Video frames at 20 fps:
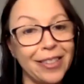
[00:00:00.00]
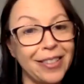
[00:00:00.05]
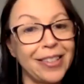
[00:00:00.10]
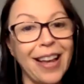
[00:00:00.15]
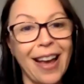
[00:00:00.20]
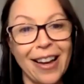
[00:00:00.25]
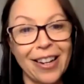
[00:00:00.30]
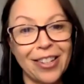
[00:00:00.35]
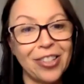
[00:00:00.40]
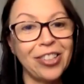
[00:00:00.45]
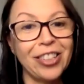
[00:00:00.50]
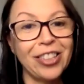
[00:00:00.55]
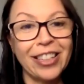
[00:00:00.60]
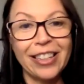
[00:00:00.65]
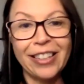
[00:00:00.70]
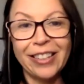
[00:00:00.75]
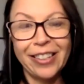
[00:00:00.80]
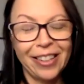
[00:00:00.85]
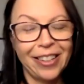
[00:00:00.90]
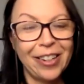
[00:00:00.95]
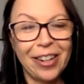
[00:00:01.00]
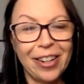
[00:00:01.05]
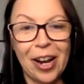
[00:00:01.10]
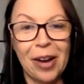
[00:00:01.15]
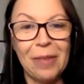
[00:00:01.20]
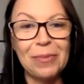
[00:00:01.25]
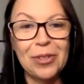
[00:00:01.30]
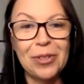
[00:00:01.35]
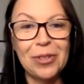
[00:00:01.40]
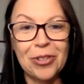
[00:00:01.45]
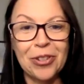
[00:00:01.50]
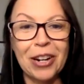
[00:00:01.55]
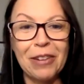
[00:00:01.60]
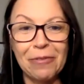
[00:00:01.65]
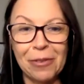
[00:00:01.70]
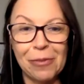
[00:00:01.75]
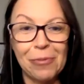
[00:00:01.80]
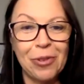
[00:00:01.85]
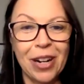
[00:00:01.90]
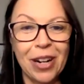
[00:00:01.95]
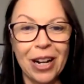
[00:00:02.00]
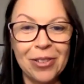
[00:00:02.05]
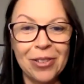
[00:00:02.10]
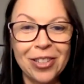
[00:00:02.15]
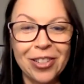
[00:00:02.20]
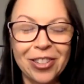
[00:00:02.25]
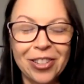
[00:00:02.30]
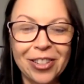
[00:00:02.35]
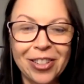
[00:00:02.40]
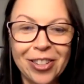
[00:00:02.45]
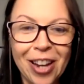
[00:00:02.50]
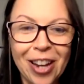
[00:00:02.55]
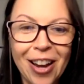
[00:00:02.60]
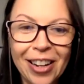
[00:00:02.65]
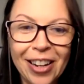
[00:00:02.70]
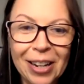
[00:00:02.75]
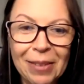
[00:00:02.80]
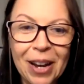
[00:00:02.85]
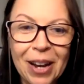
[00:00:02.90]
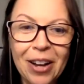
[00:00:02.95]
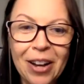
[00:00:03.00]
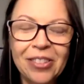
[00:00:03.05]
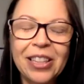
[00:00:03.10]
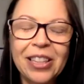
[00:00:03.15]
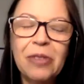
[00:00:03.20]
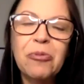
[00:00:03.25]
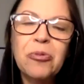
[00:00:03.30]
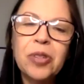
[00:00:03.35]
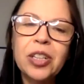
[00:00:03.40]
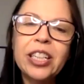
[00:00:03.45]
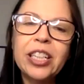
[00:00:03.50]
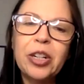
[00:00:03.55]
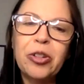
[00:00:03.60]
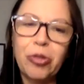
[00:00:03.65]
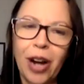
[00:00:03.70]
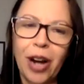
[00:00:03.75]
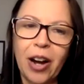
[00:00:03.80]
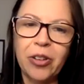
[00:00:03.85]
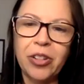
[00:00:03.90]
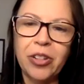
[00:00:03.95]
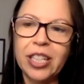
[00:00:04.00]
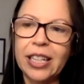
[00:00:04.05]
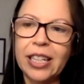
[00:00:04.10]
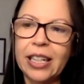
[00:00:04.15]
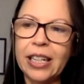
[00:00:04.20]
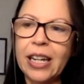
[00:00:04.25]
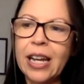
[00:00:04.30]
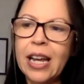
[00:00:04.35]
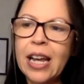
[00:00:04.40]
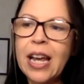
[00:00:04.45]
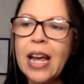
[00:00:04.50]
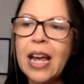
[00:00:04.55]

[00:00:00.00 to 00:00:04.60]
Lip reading: this actually comes straight from what I was just talking about. They really grounded